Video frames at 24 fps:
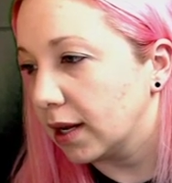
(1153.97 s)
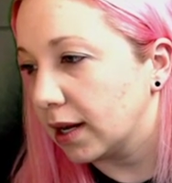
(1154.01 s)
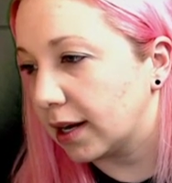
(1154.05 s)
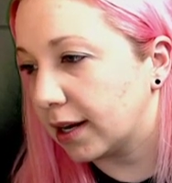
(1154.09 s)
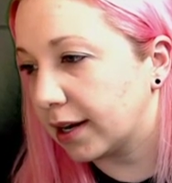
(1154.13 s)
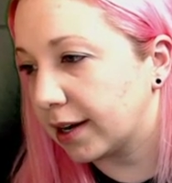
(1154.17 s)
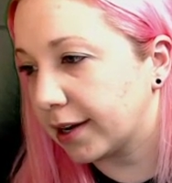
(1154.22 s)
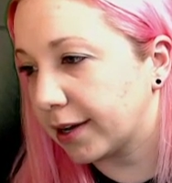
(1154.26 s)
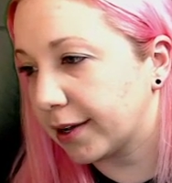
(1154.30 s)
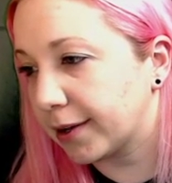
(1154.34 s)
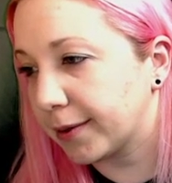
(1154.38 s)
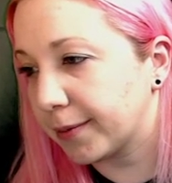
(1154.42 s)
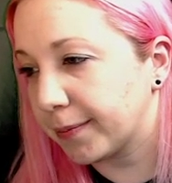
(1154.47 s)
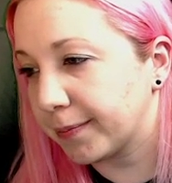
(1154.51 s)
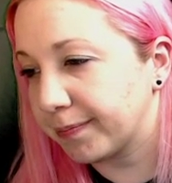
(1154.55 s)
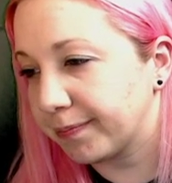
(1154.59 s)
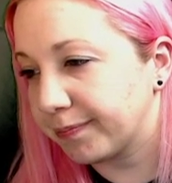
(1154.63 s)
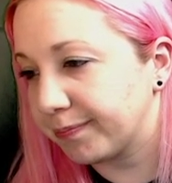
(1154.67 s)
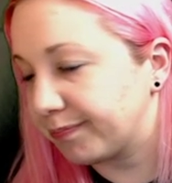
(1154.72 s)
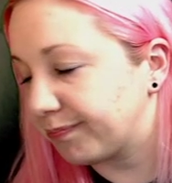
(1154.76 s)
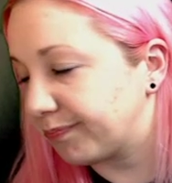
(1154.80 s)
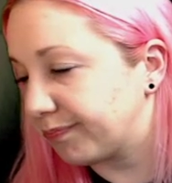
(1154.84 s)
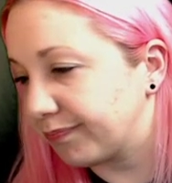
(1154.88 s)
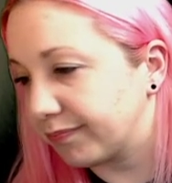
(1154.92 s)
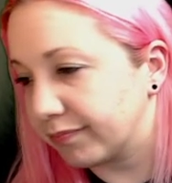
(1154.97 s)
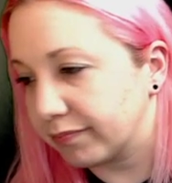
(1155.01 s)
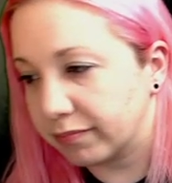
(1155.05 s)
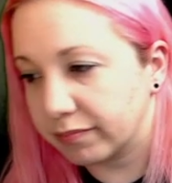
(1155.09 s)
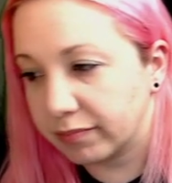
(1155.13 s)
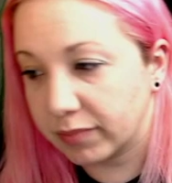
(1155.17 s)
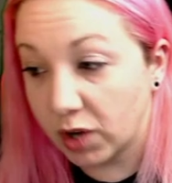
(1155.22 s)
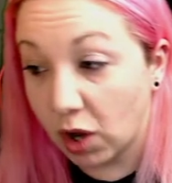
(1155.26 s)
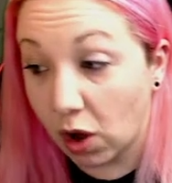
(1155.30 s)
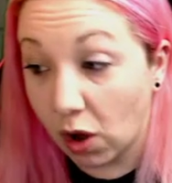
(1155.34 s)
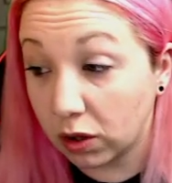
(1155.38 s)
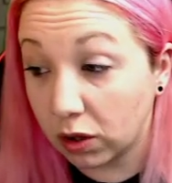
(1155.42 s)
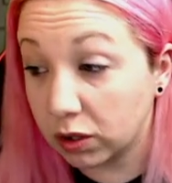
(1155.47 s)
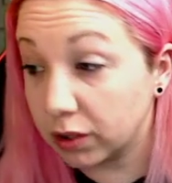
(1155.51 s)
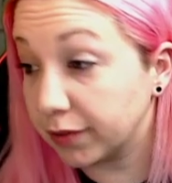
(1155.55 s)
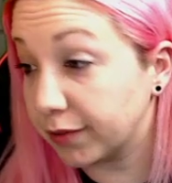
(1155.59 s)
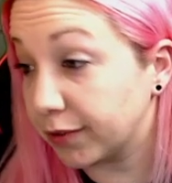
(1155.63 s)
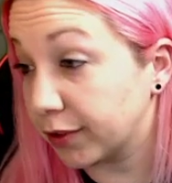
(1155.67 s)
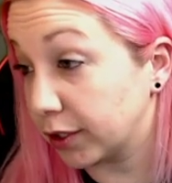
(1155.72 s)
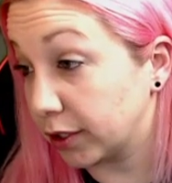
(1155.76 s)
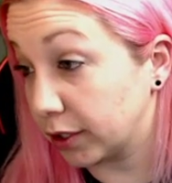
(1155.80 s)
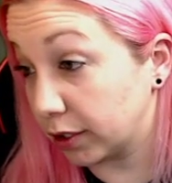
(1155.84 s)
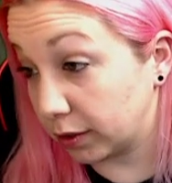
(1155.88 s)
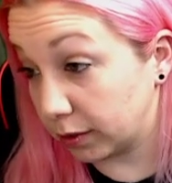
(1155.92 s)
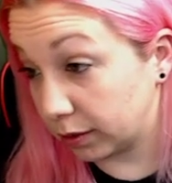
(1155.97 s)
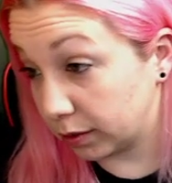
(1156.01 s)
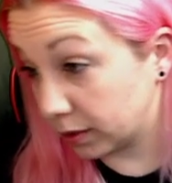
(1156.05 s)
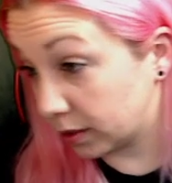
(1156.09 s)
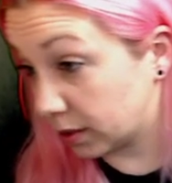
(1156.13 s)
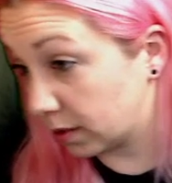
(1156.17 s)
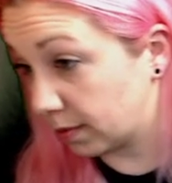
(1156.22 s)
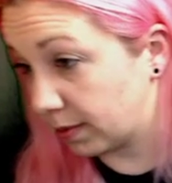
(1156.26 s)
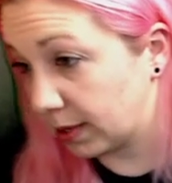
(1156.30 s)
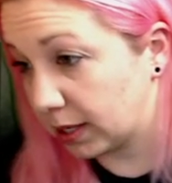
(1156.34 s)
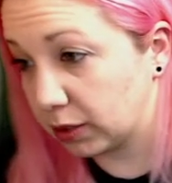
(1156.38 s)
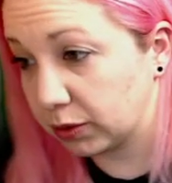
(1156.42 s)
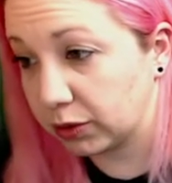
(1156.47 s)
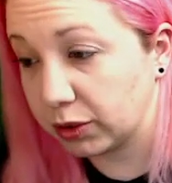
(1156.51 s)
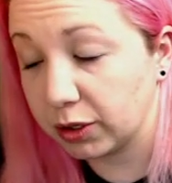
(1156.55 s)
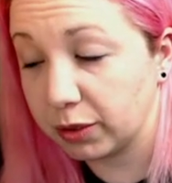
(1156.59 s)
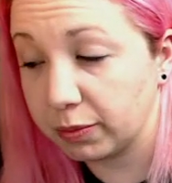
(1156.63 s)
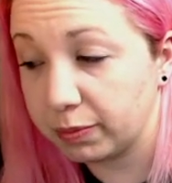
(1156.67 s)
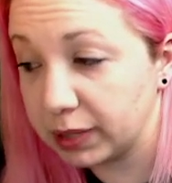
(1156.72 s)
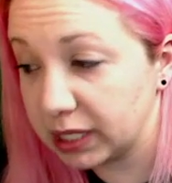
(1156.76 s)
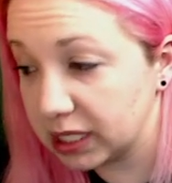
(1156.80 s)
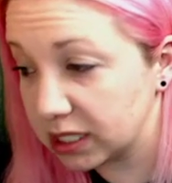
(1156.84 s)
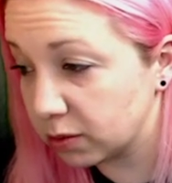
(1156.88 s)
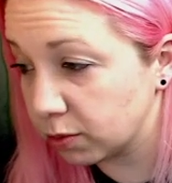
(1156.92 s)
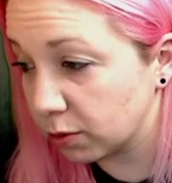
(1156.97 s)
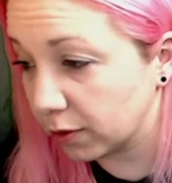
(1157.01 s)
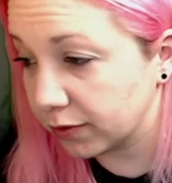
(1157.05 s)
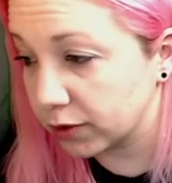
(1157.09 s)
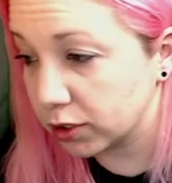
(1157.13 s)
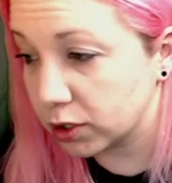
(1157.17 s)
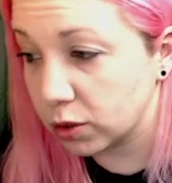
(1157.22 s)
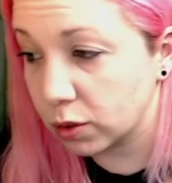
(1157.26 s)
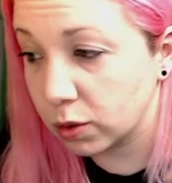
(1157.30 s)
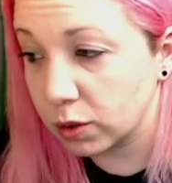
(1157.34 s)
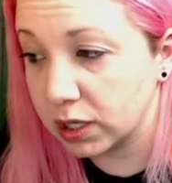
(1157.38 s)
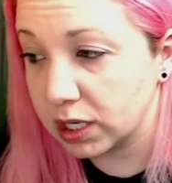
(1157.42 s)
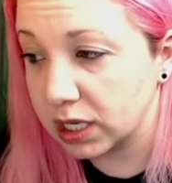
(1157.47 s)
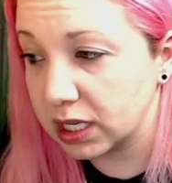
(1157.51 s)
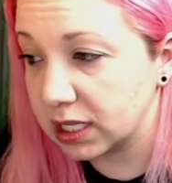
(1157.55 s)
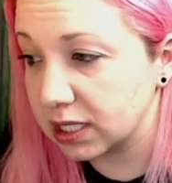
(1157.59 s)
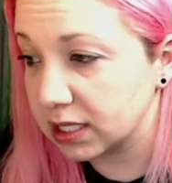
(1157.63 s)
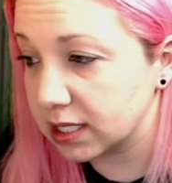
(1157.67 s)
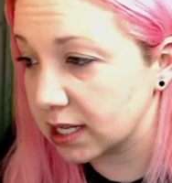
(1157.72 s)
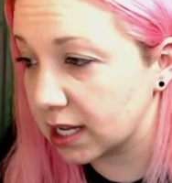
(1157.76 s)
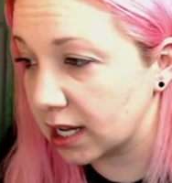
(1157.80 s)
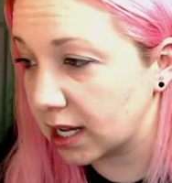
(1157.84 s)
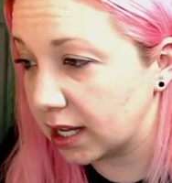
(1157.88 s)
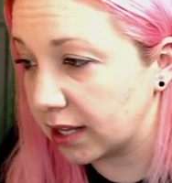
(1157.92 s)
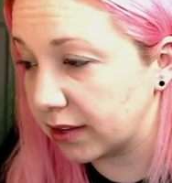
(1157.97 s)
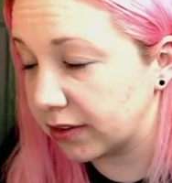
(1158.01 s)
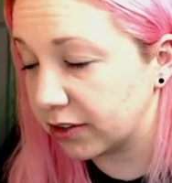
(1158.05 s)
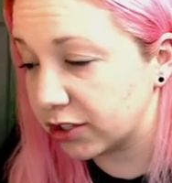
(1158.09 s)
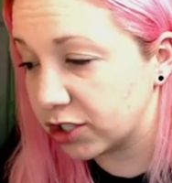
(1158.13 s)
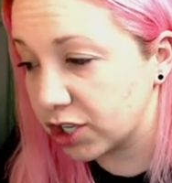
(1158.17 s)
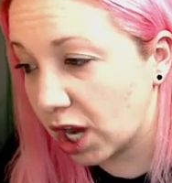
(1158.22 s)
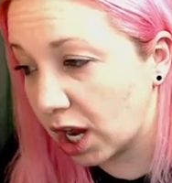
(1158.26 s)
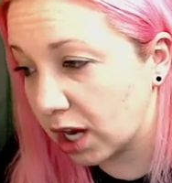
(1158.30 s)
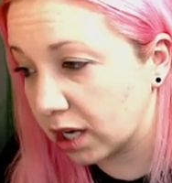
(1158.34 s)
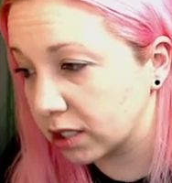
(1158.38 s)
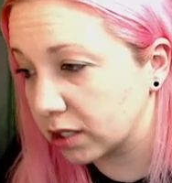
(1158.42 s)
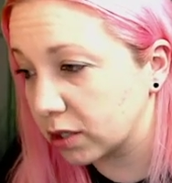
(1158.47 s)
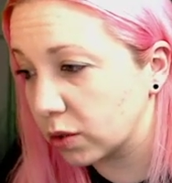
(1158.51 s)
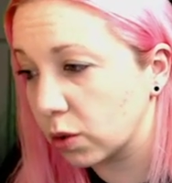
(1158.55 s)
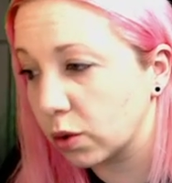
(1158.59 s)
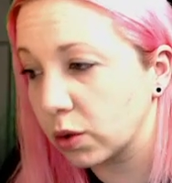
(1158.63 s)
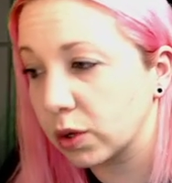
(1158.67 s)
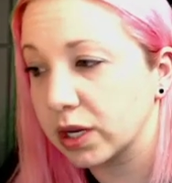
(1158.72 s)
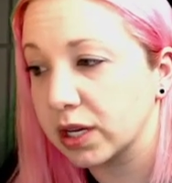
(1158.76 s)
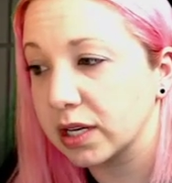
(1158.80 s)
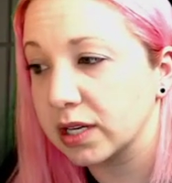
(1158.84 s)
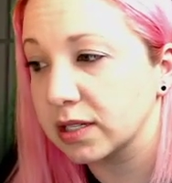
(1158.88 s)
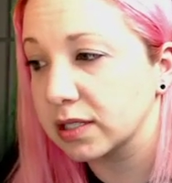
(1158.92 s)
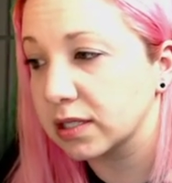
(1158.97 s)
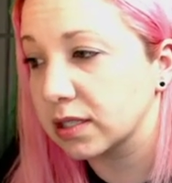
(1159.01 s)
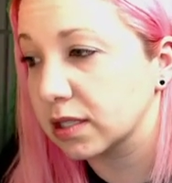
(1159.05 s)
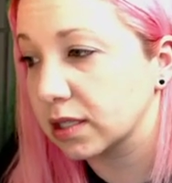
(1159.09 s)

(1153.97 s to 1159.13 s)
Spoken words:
all of the news about the Beast Morphers toys and the Jada toys,